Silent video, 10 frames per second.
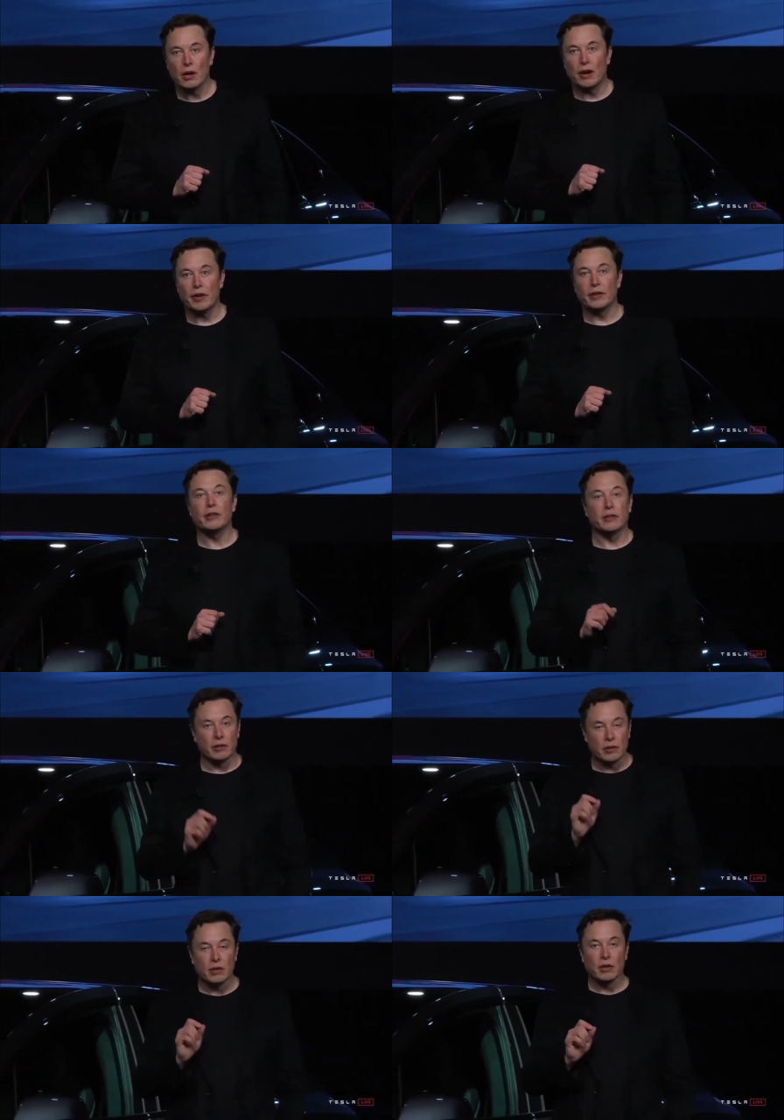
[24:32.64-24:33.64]
I mean,
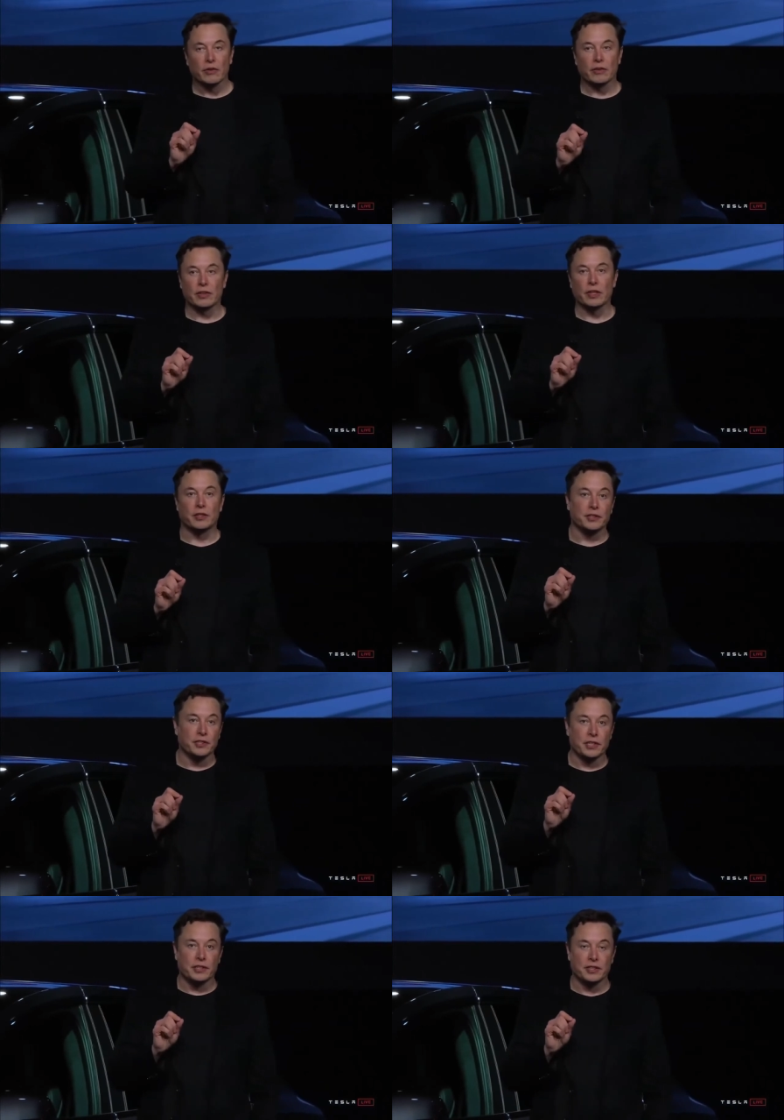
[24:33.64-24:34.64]
th this
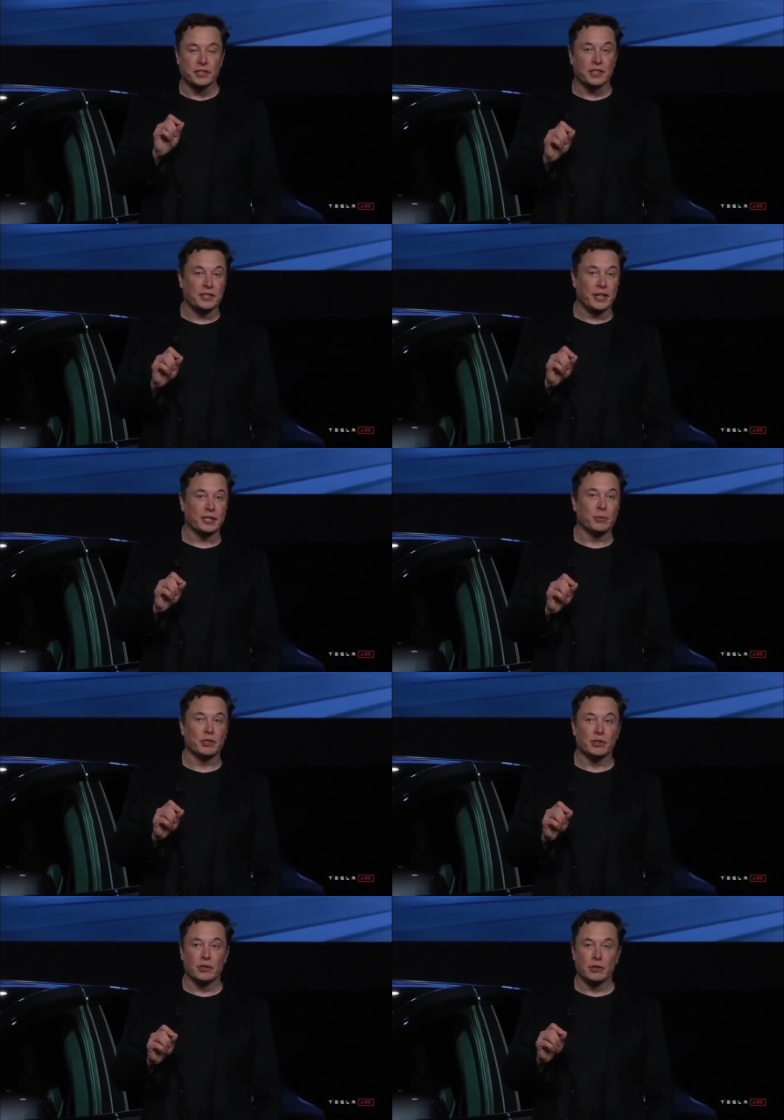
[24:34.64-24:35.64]
is a this is a
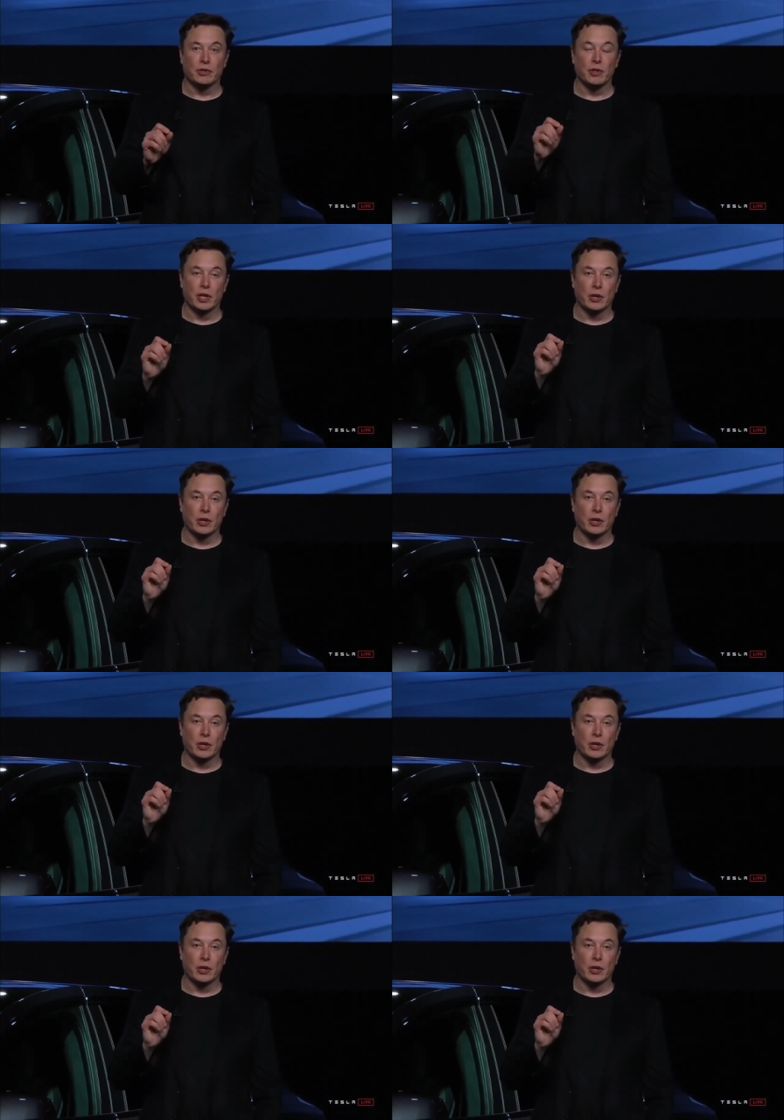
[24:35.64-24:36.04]
testament to to the